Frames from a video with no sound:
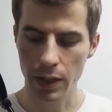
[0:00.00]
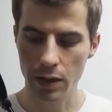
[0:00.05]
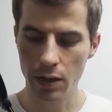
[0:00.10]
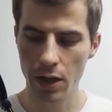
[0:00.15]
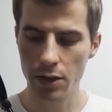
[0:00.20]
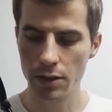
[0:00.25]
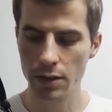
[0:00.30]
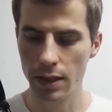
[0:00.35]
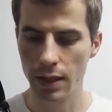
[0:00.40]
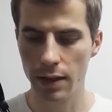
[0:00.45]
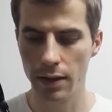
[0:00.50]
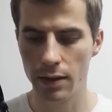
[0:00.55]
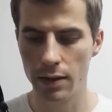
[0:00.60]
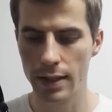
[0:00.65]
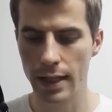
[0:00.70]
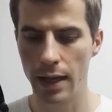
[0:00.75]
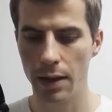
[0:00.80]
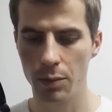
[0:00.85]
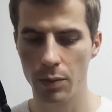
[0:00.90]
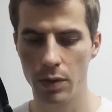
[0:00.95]
because in
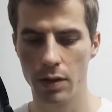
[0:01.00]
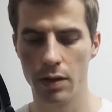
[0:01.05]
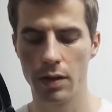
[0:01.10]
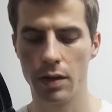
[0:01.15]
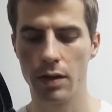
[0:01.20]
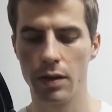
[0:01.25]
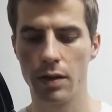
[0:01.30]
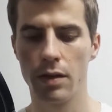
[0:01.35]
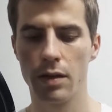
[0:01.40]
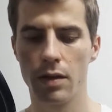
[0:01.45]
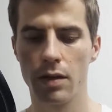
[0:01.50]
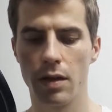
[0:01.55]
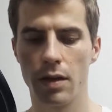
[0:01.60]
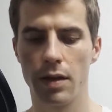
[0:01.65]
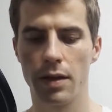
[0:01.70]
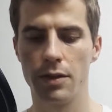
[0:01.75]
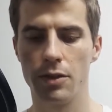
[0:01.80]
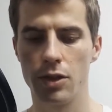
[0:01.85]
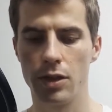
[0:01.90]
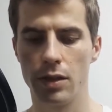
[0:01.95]
the same
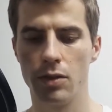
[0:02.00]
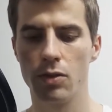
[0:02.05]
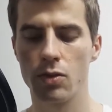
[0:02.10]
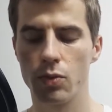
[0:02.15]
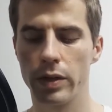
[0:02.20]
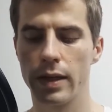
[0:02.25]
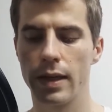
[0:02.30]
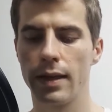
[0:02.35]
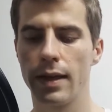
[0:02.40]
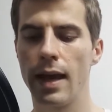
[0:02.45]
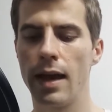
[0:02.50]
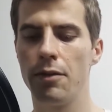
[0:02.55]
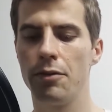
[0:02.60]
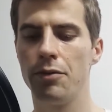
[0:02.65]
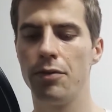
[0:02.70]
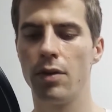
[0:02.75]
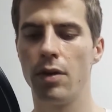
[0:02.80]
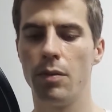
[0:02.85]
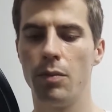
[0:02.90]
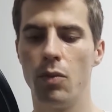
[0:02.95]
genus we can
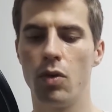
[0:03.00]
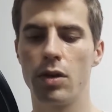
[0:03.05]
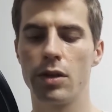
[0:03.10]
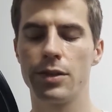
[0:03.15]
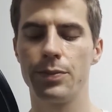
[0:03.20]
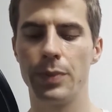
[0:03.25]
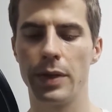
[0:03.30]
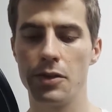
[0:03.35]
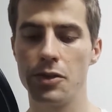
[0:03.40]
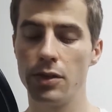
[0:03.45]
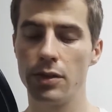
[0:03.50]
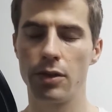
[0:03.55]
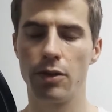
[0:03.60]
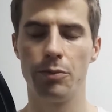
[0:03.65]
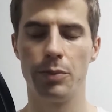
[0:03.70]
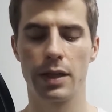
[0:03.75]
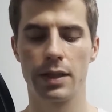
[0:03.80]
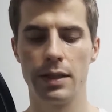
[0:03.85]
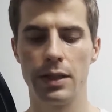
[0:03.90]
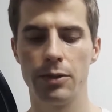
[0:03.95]
have more
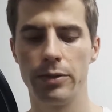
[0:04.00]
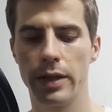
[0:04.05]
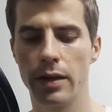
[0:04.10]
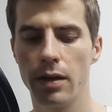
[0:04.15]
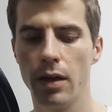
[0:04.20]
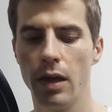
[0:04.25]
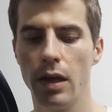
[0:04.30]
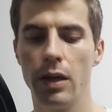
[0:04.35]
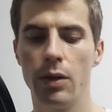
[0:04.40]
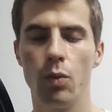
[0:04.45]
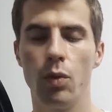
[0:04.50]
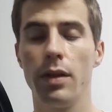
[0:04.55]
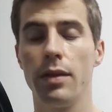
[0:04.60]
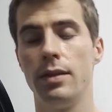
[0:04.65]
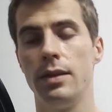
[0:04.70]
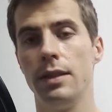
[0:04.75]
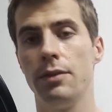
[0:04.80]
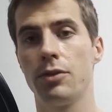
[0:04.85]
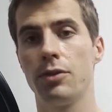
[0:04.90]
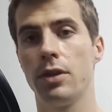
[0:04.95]
species of bacteria
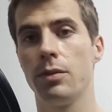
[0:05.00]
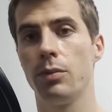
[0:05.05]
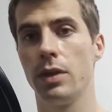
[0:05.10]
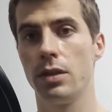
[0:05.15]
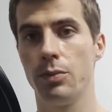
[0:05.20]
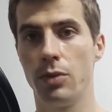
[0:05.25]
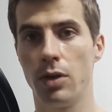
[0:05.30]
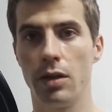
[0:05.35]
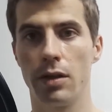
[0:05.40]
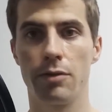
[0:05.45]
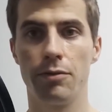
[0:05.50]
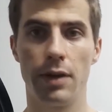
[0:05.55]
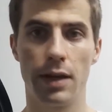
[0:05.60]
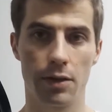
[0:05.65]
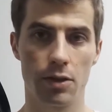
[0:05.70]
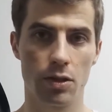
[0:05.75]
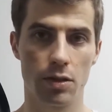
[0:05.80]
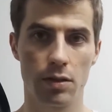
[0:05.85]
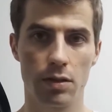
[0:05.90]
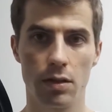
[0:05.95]
with different metabolic
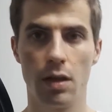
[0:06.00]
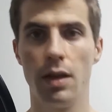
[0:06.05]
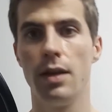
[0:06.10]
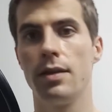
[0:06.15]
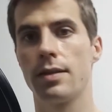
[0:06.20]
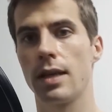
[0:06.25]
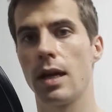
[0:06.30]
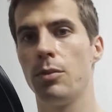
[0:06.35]
functions.